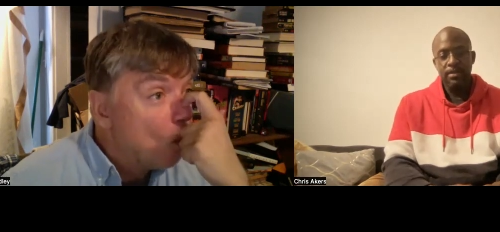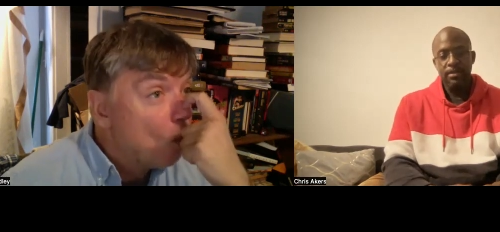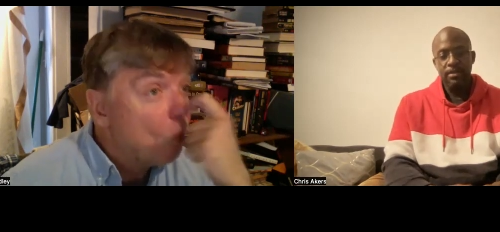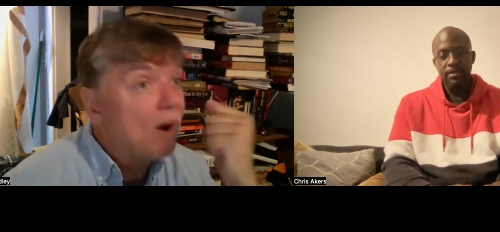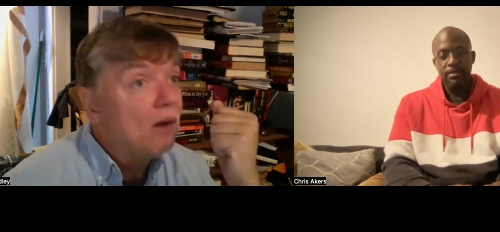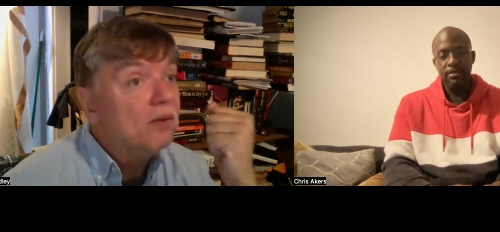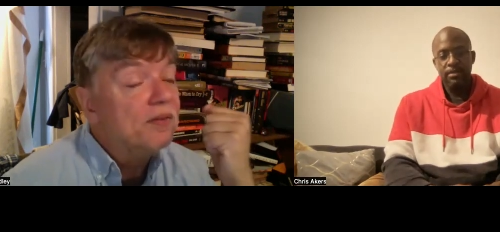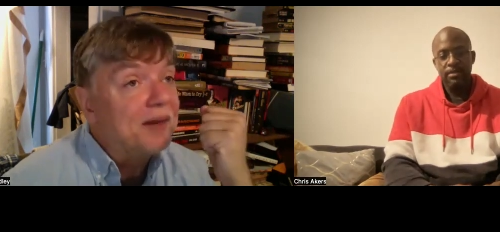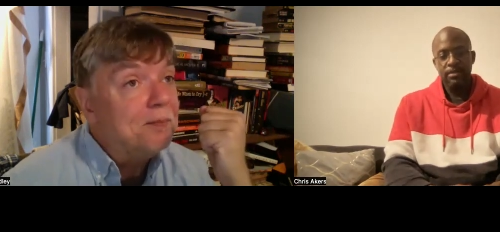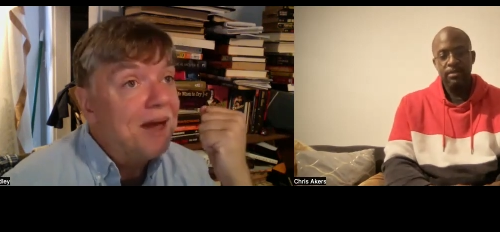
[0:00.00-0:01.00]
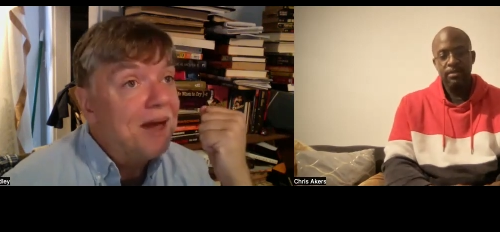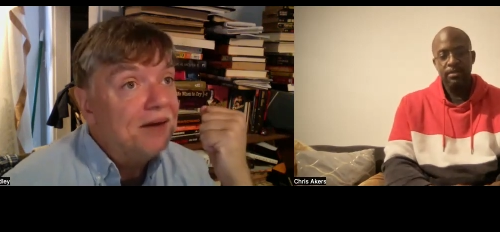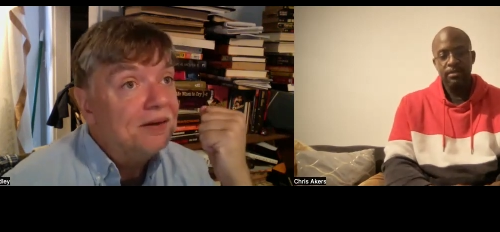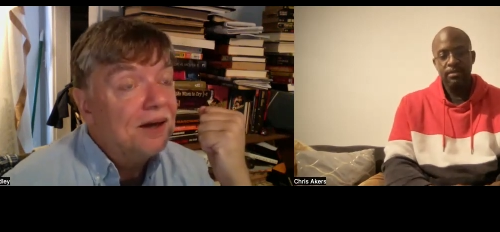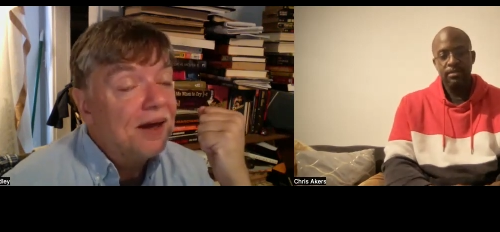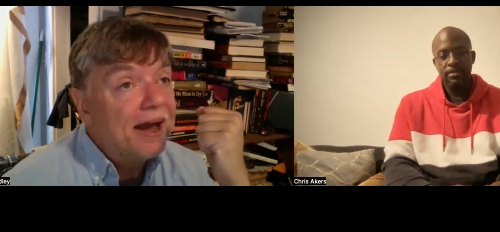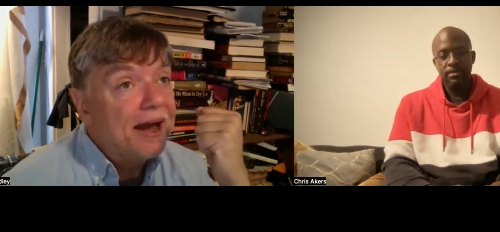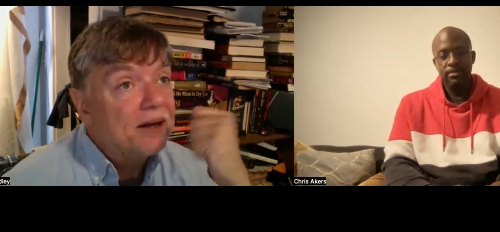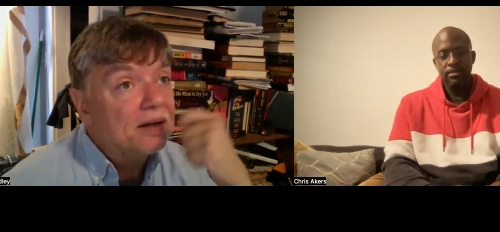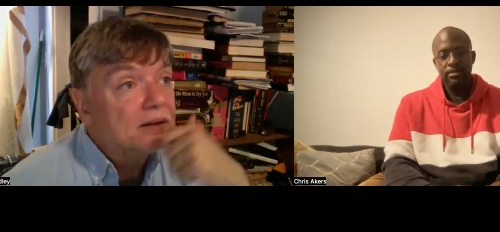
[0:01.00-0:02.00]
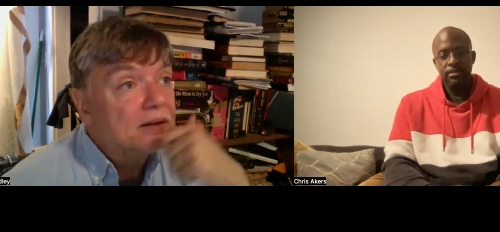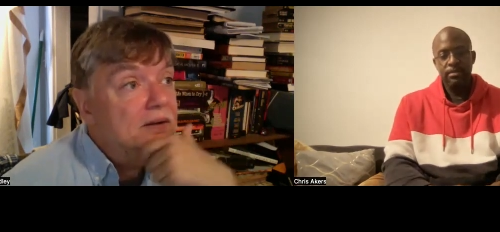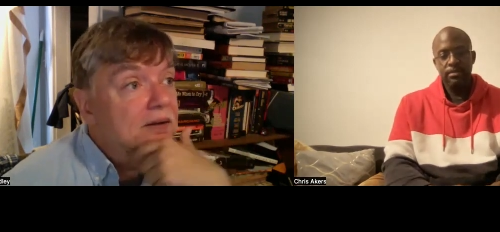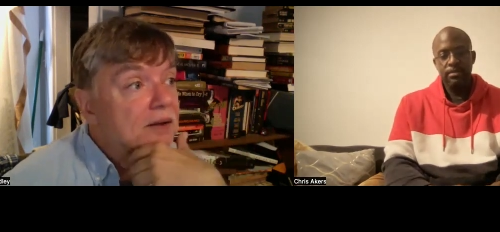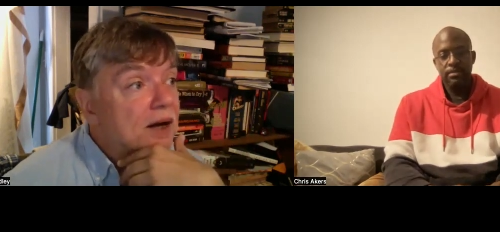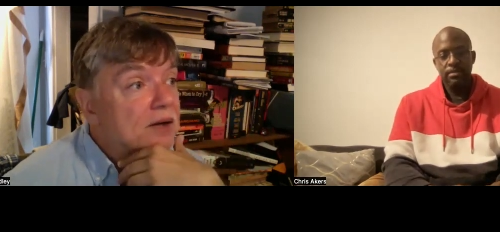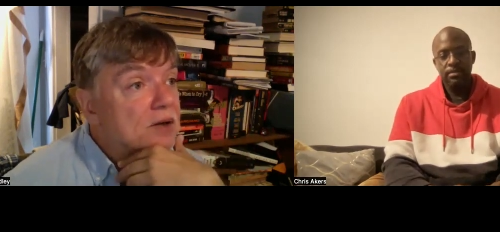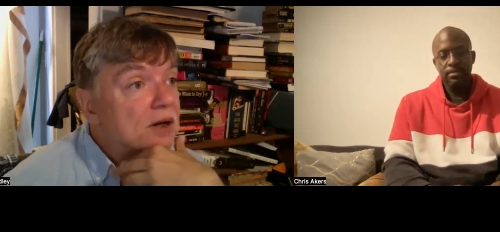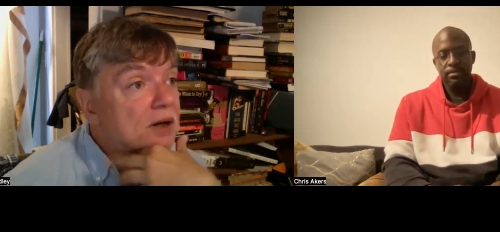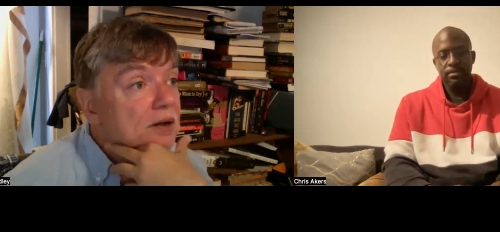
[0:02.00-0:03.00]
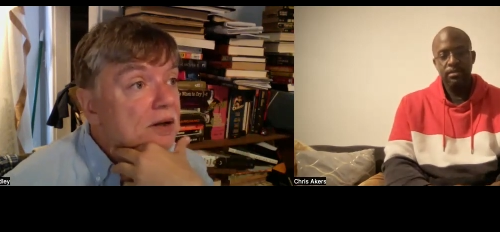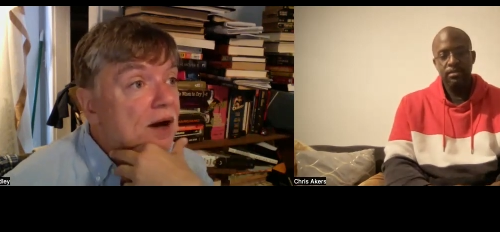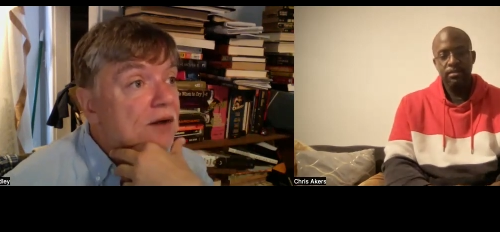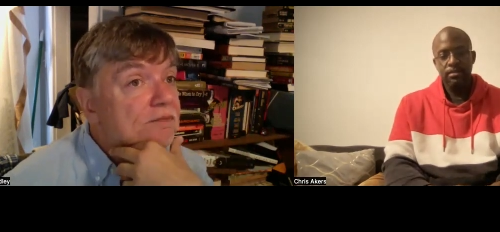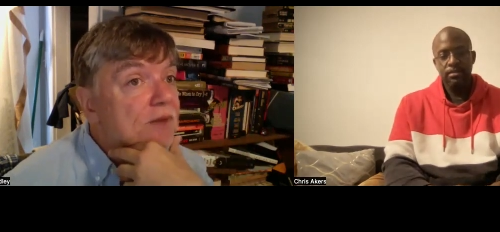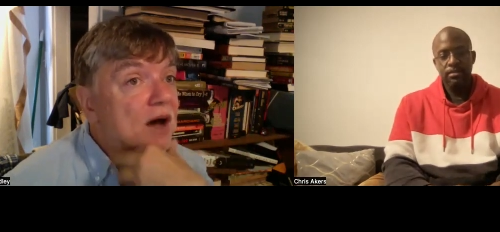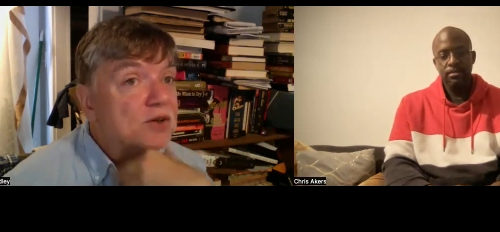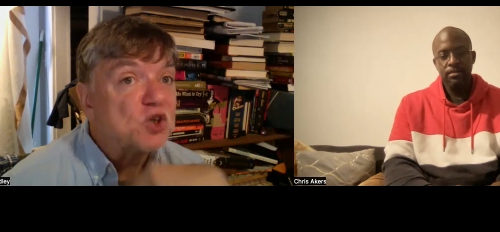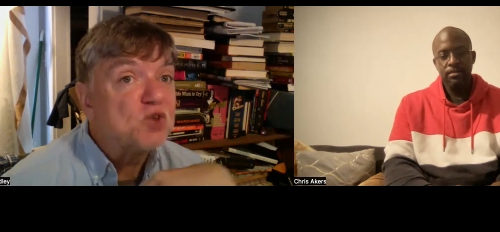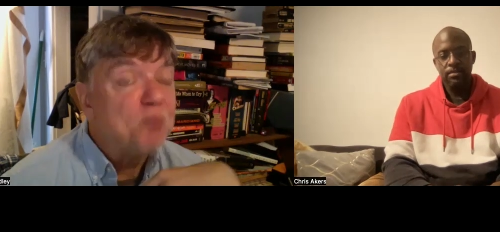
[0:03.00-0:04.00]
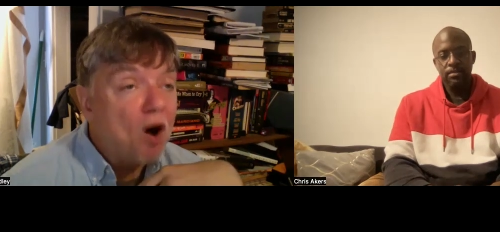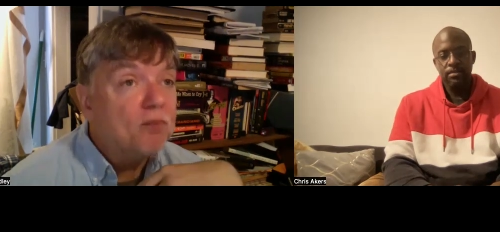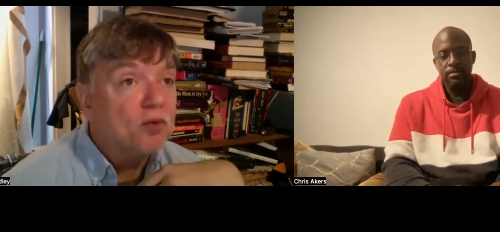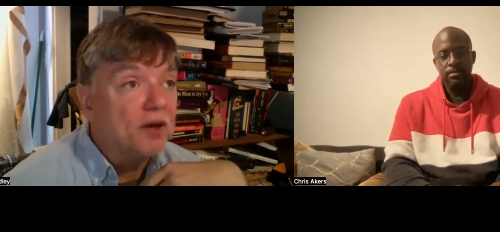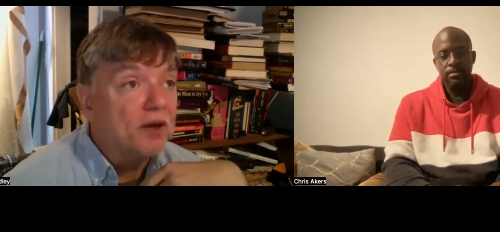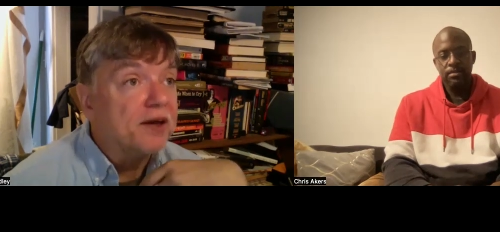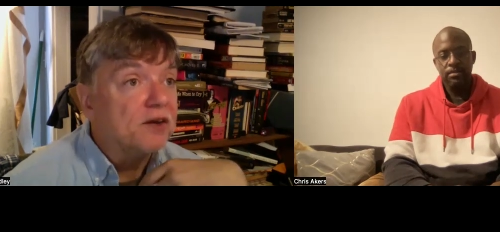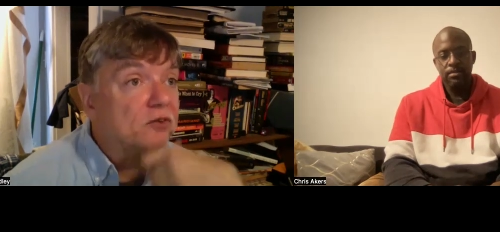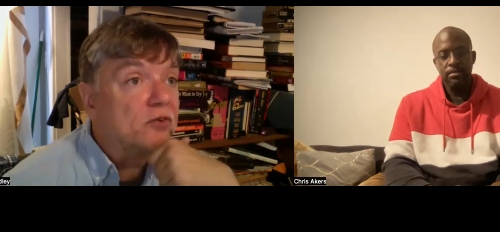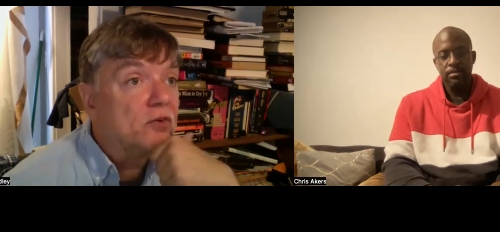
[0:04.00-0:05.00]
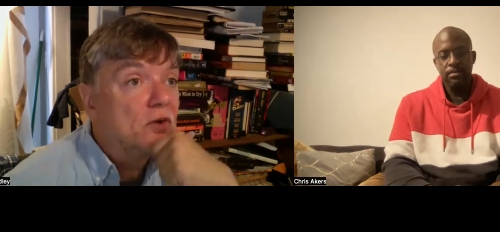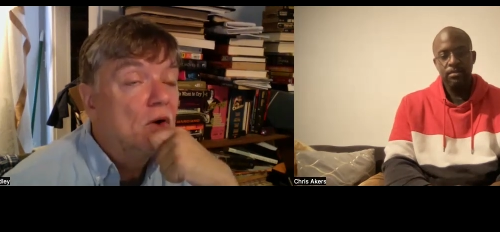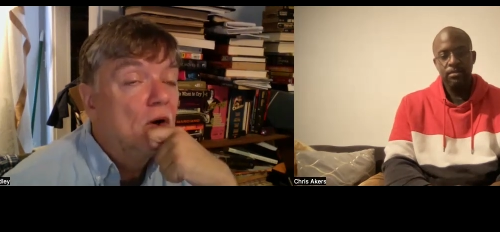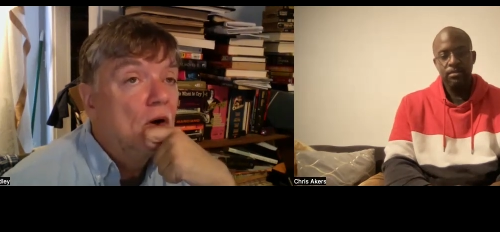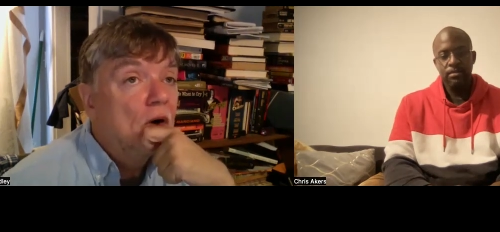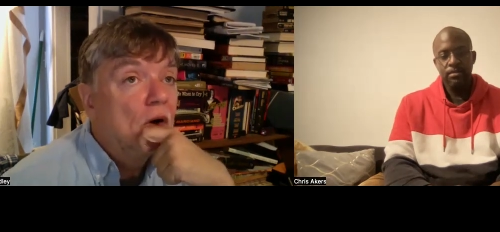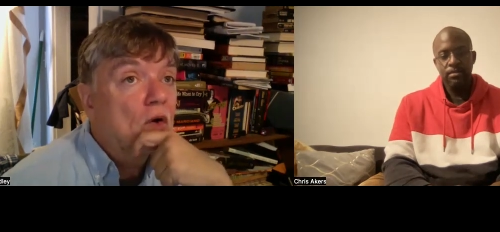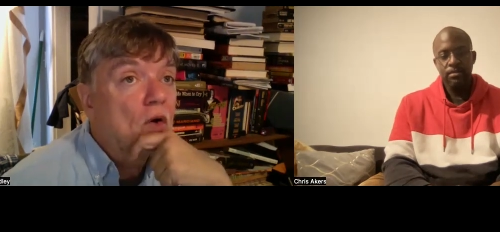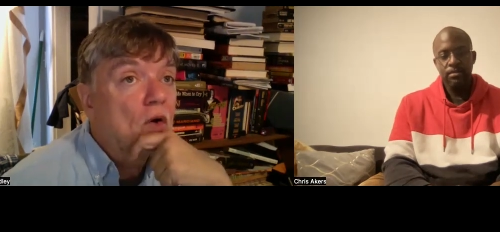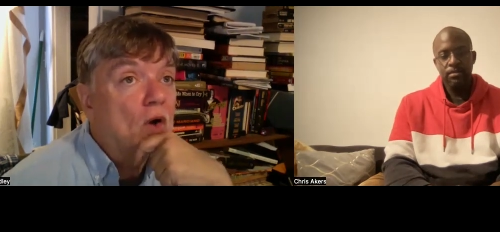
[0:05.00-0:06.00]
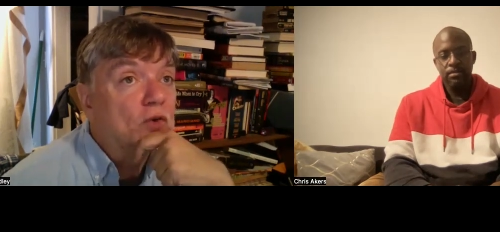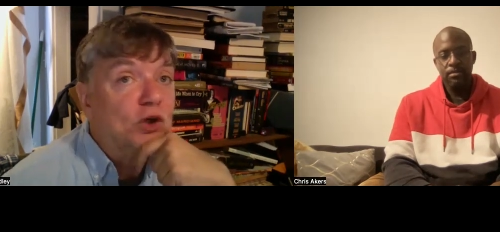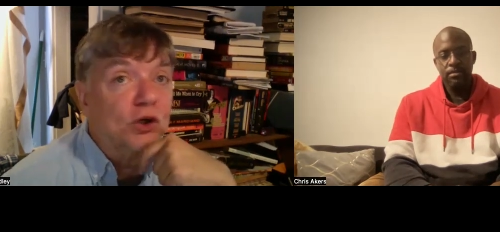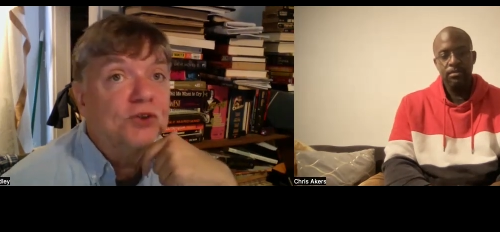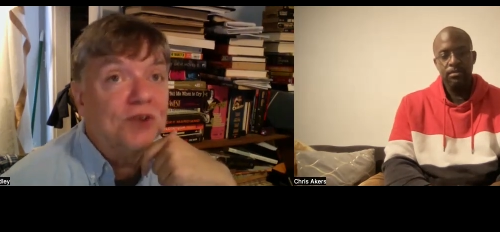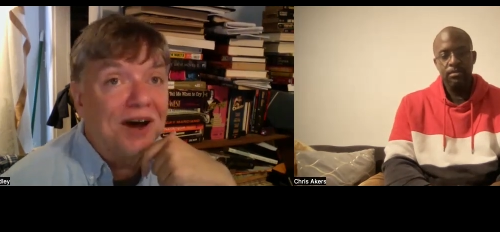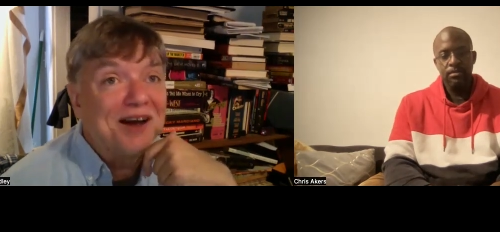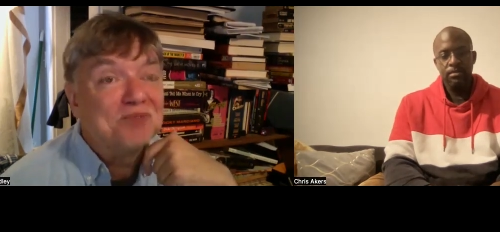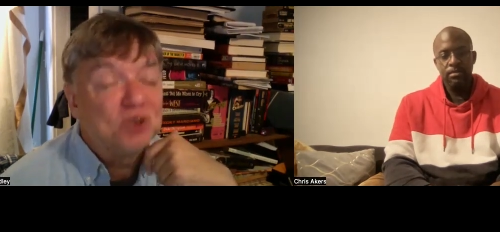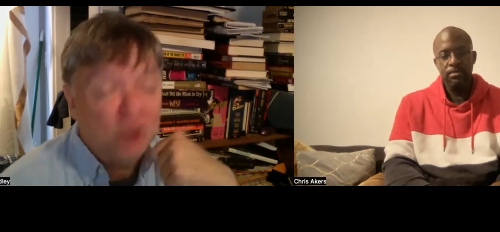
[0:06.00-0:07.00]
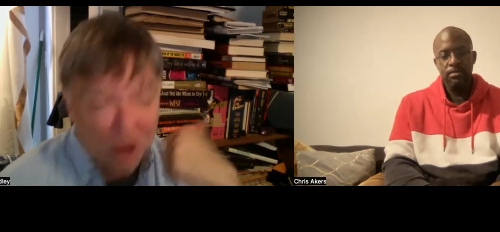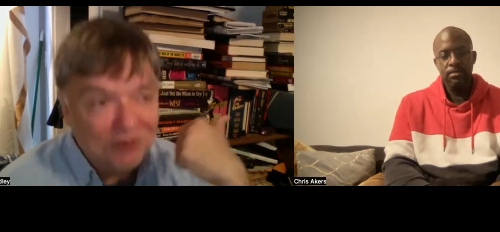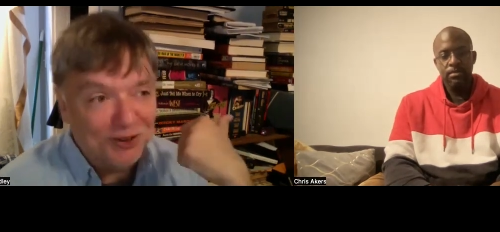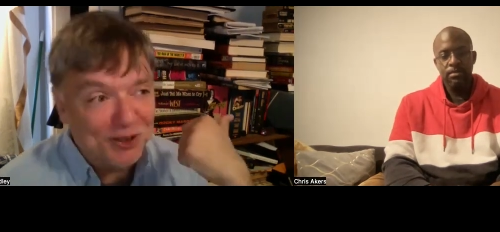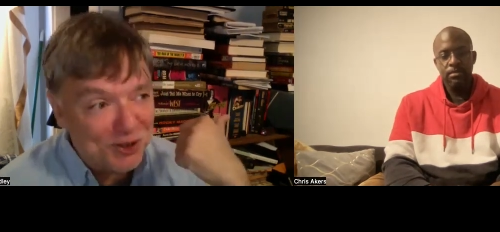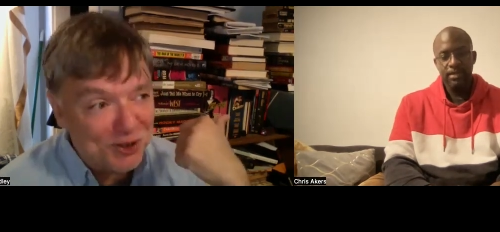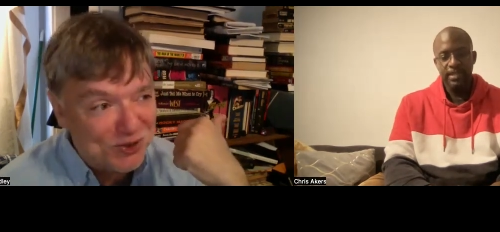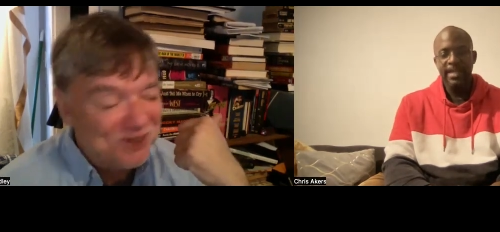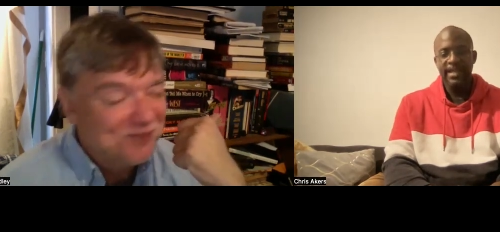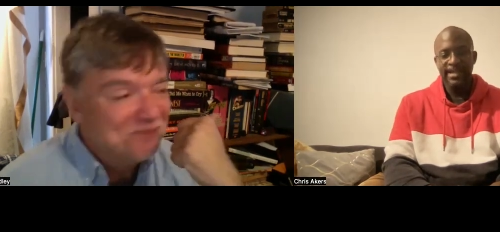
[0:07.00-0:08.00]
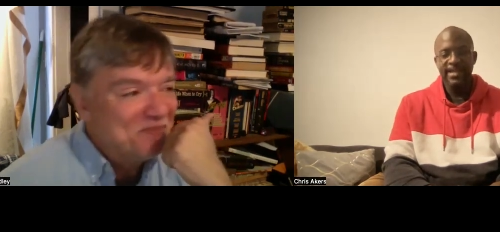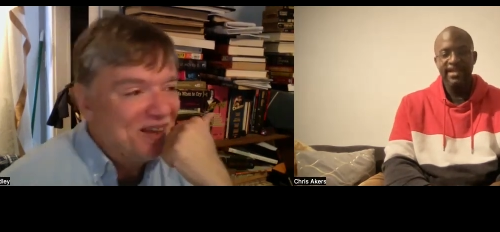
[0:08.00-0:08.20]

Speaker 1: Well, they met at a a, a, a small place called Good Time Charlie's, yeah.